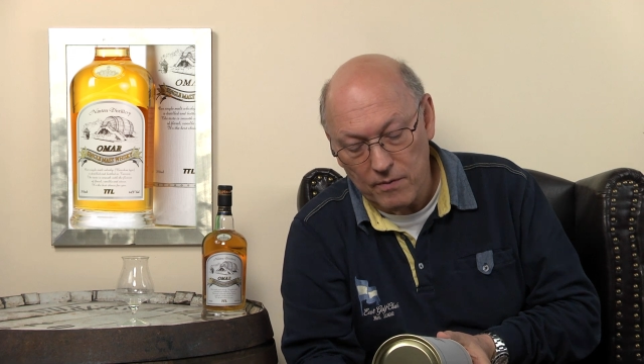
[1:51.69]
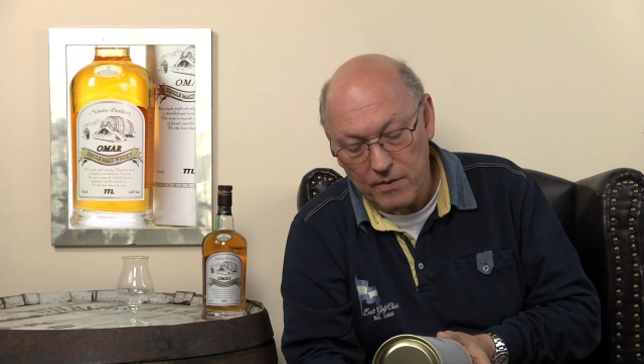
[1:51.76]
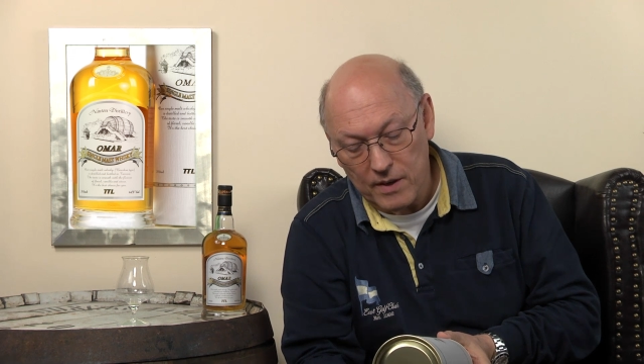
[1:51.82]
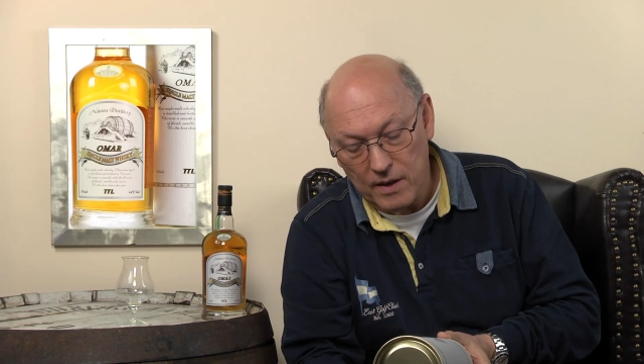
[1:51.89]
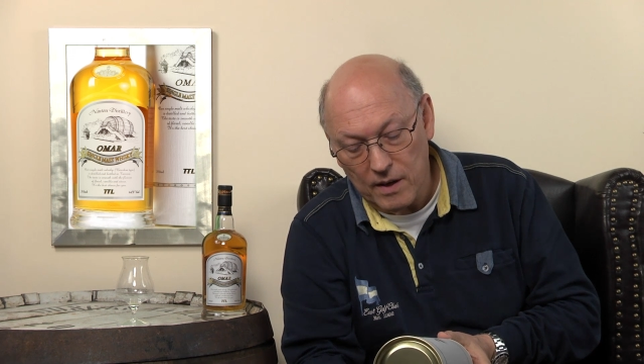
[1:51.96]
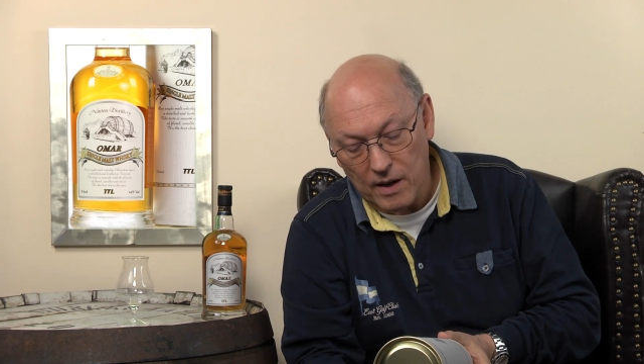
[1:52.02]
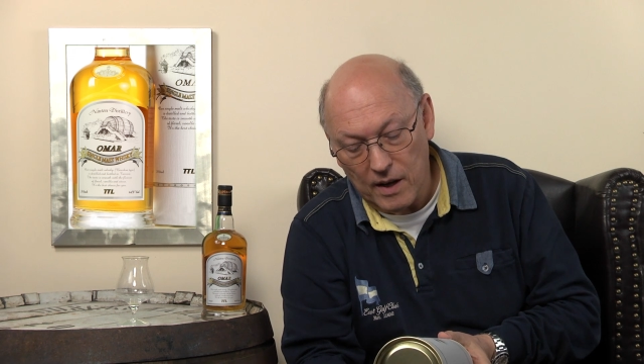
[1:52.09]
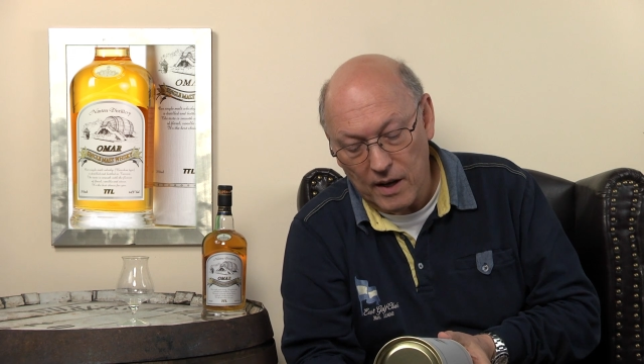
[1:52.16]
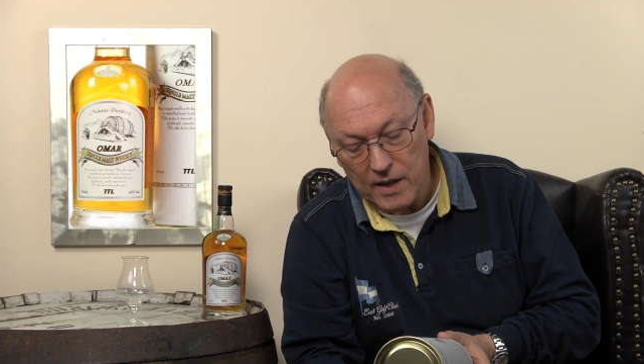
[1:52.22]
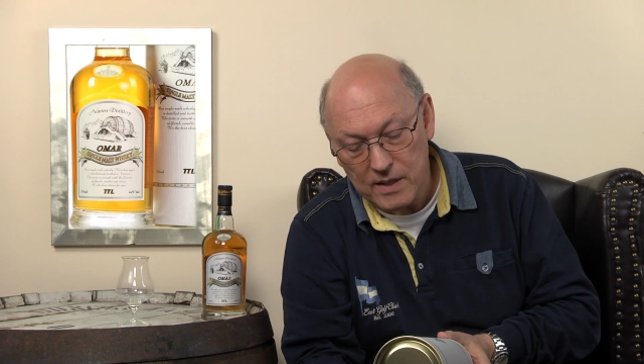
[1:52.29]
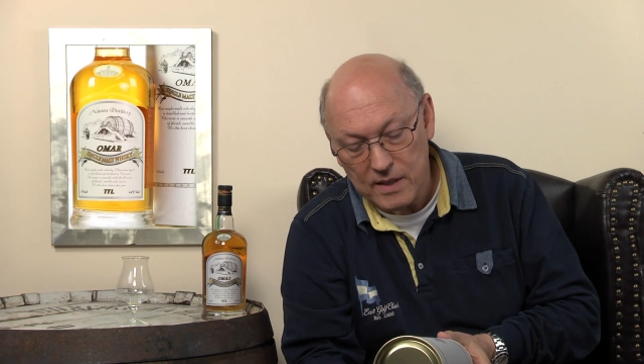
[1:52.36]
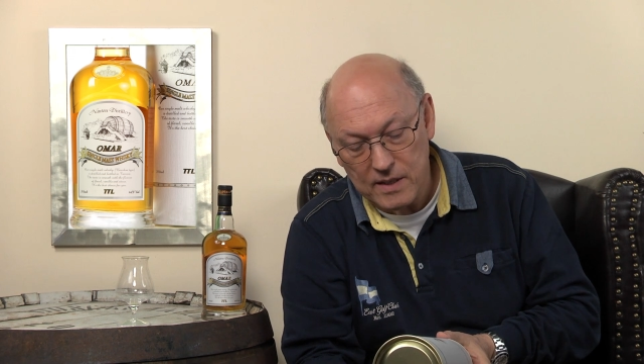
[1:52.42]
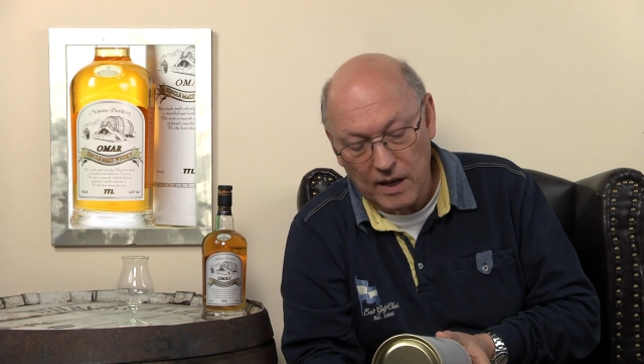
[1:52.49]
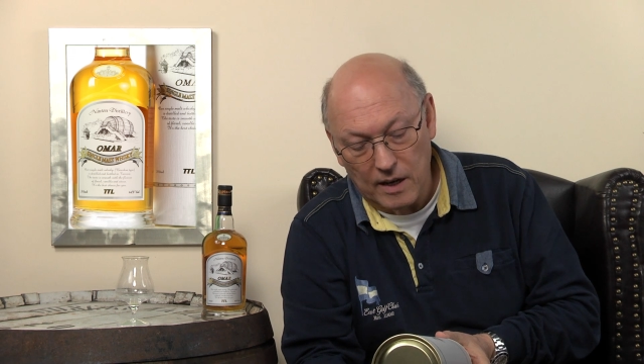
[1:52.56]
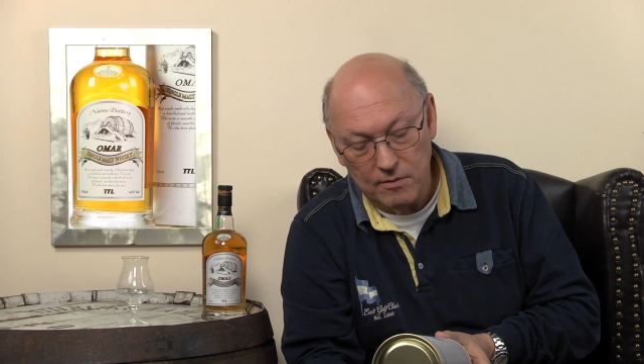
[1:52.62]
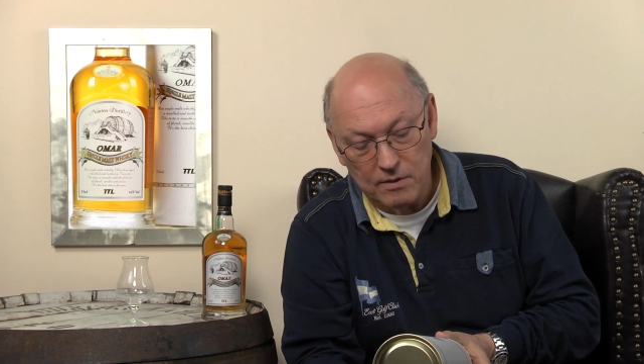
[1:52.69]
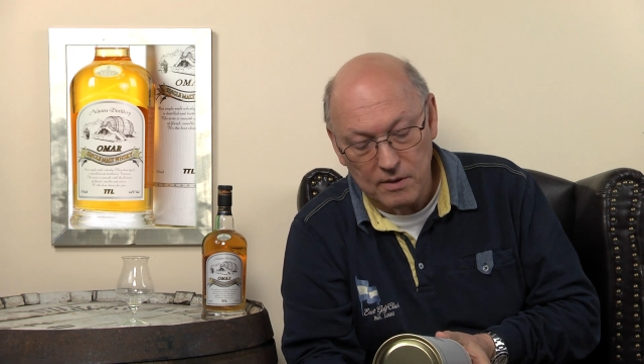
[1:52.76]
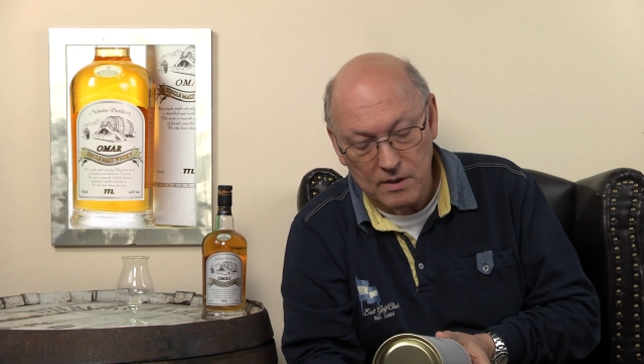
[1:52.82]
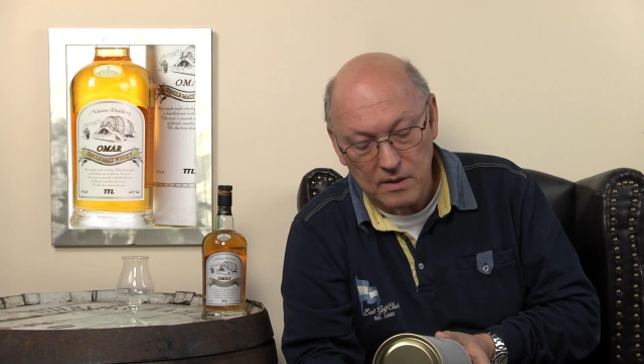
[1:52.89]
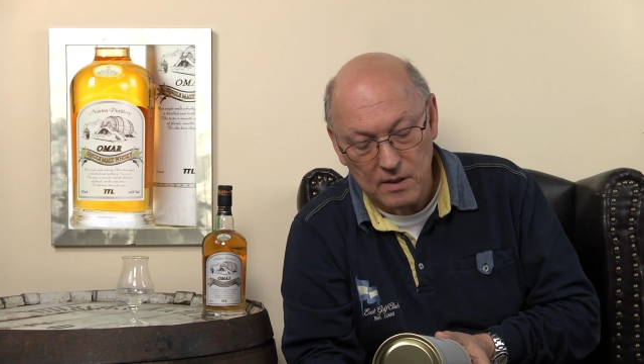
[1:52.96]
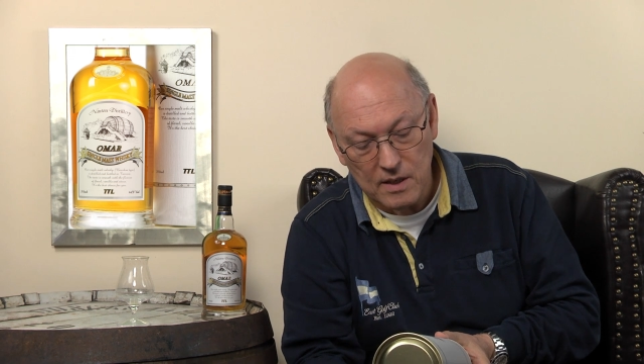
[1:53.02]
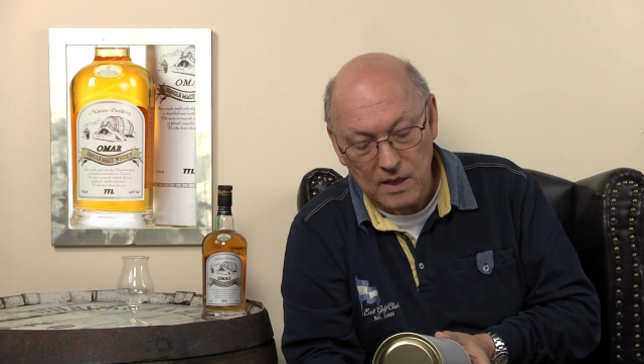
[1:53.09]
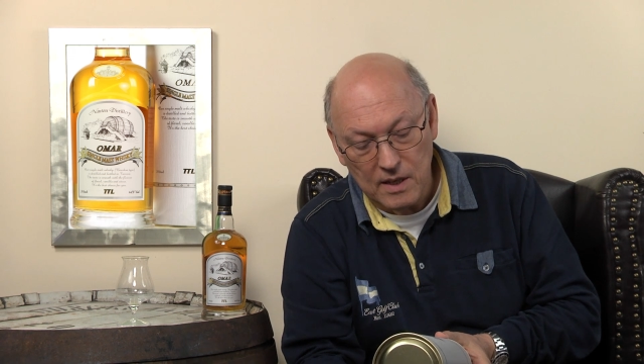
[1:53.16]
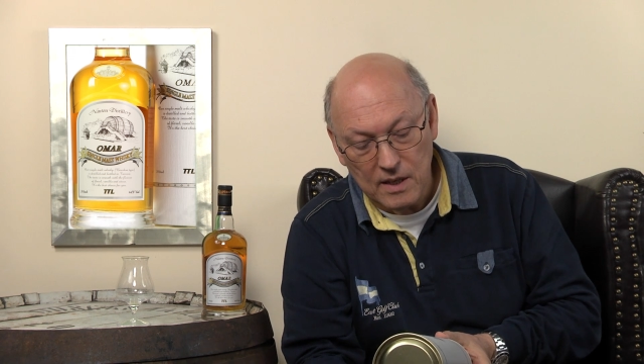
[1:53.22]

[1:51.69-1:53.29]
vanilla and citrus.